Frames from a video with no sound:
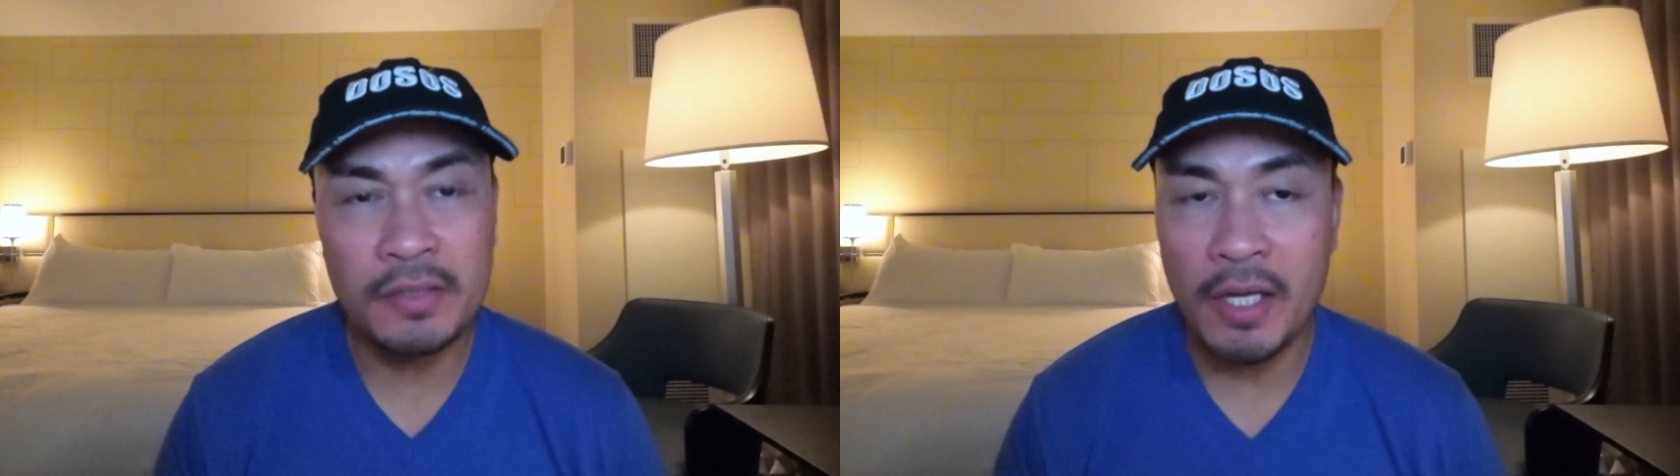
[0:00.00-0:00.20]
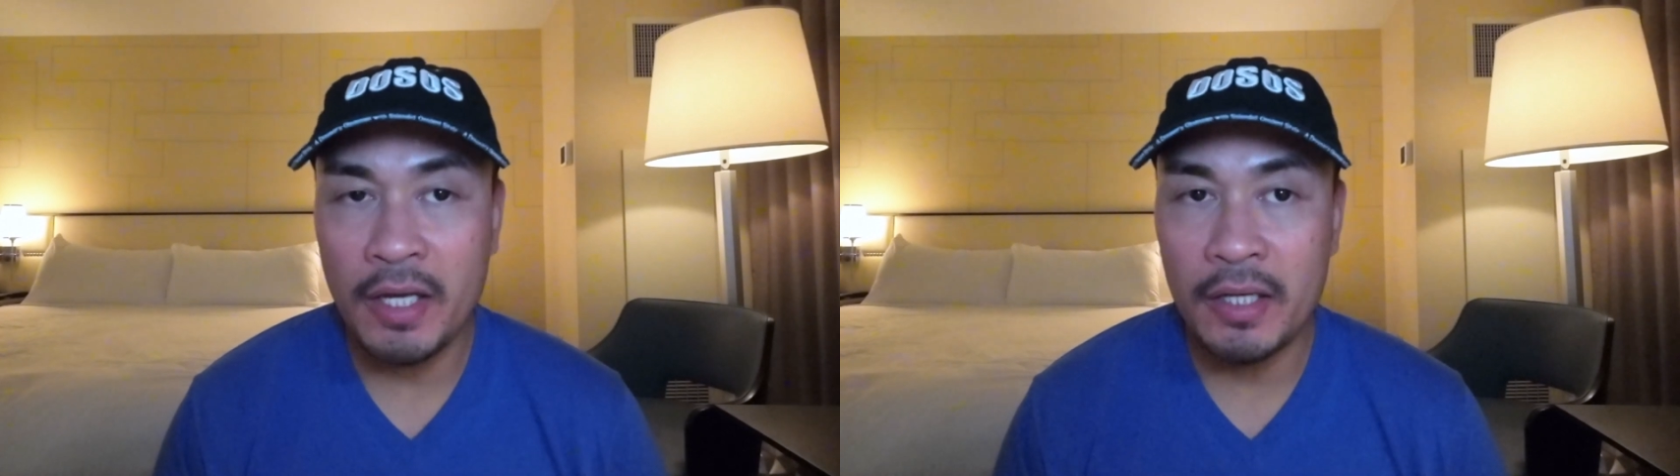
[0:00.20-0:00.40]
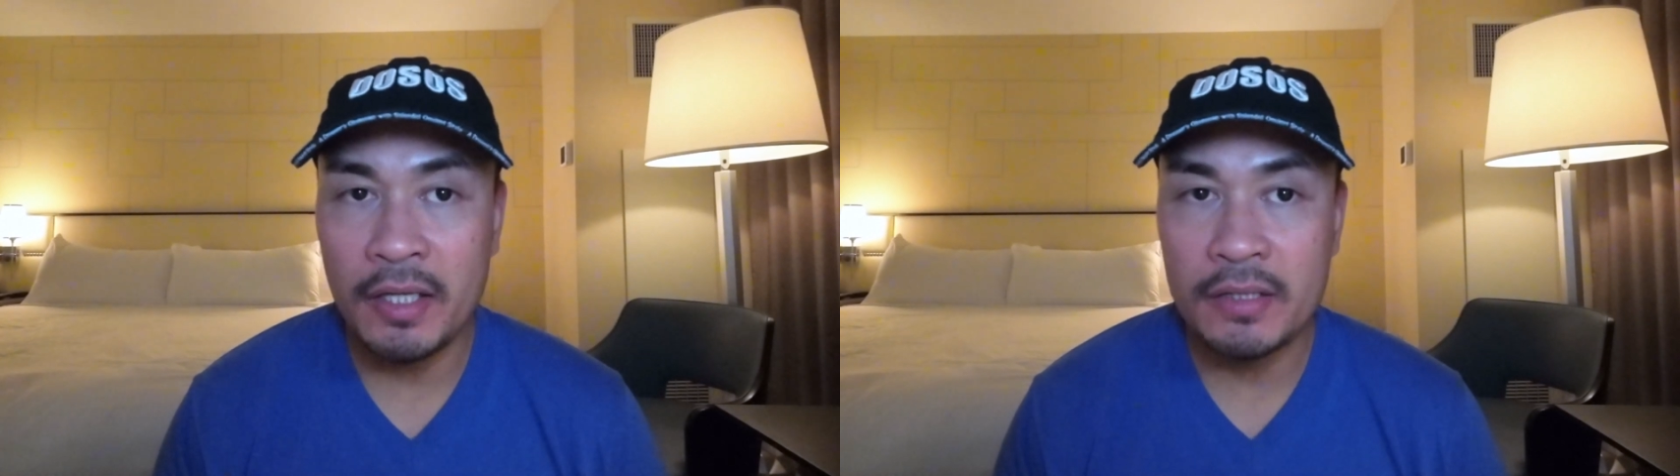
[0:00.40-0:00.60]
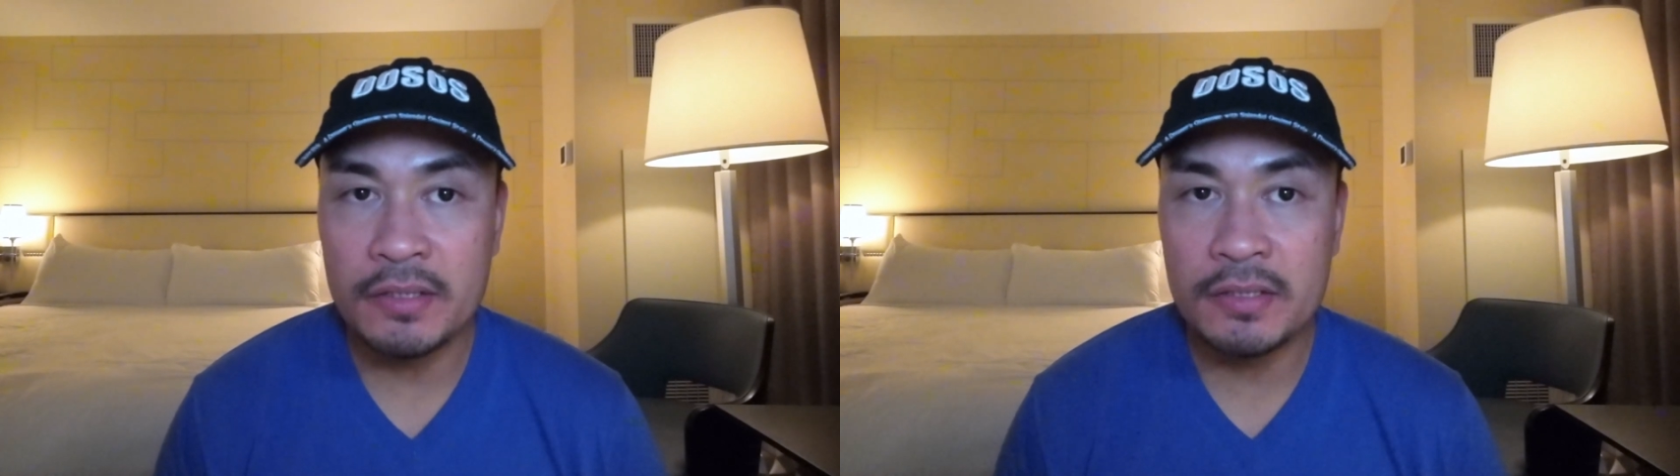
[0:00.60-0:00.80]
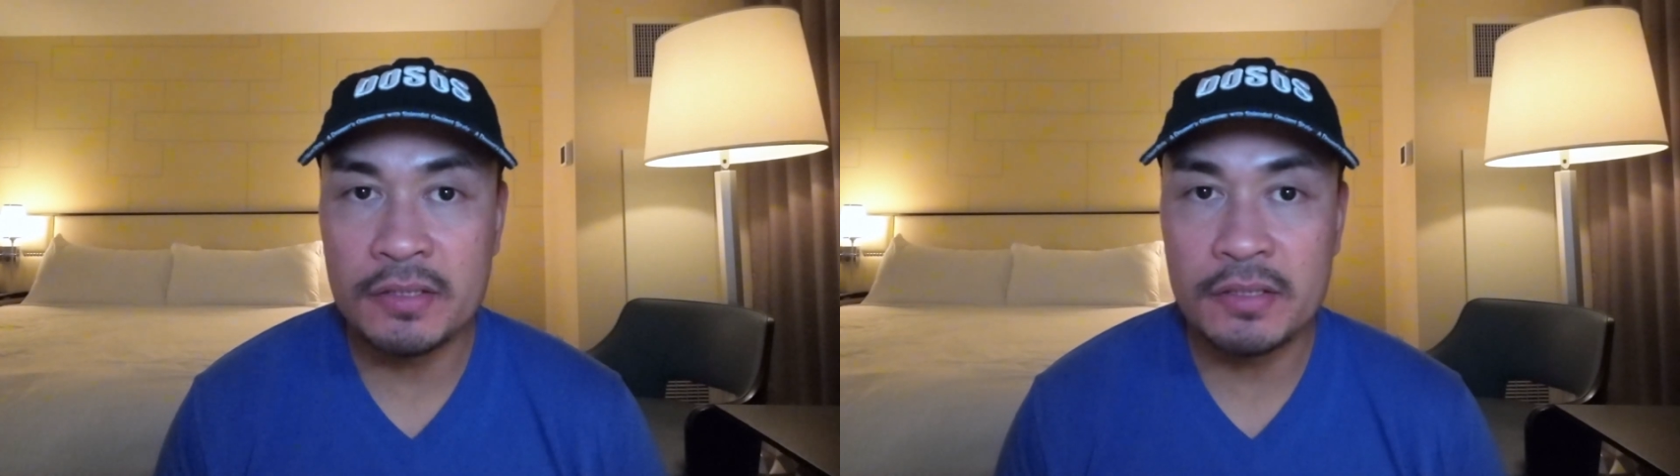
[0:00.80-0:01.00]
that
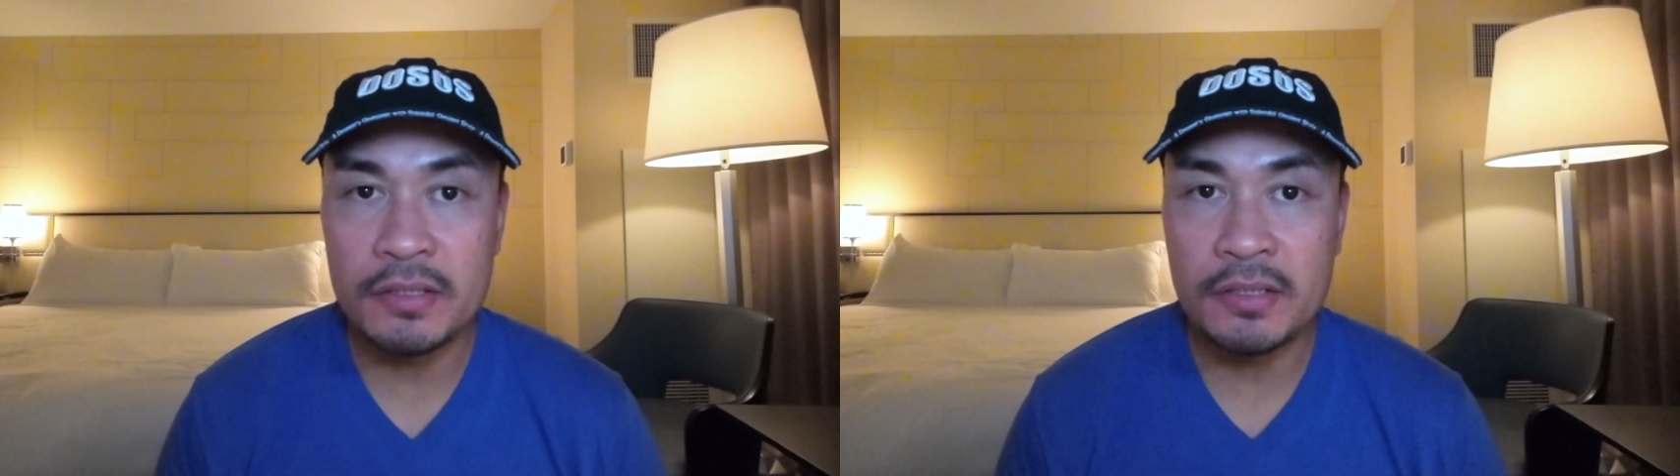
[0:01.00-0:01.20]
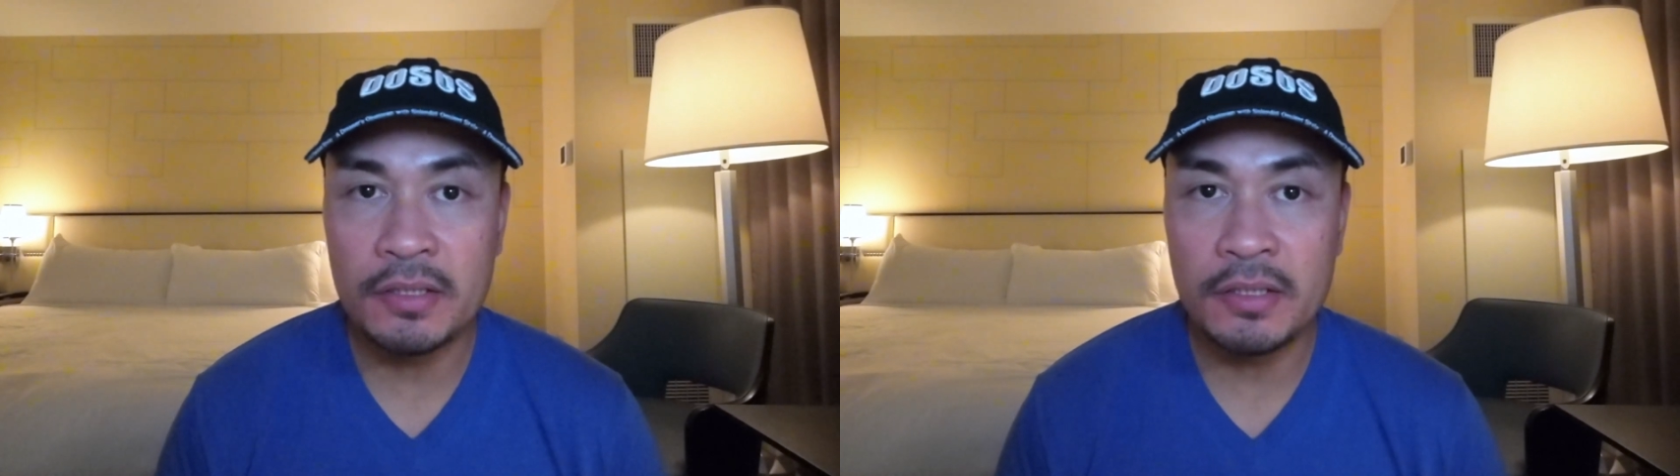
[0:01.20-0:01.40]
it's